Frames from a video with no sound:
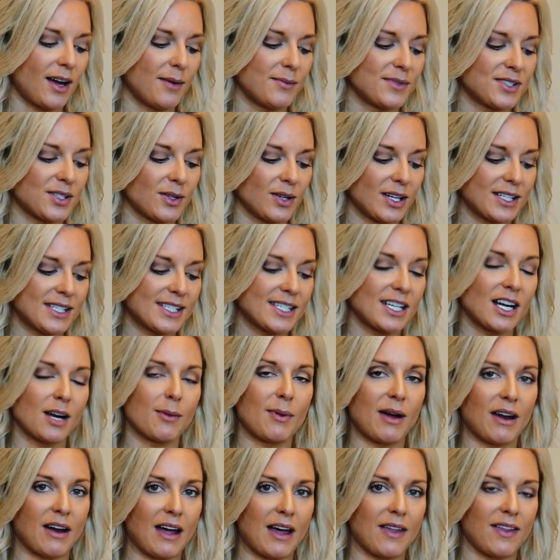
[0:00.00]
So let's talk
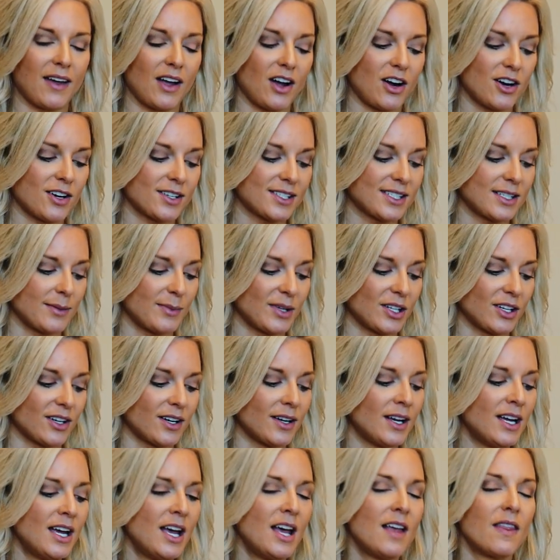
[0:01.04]
about how they are similar.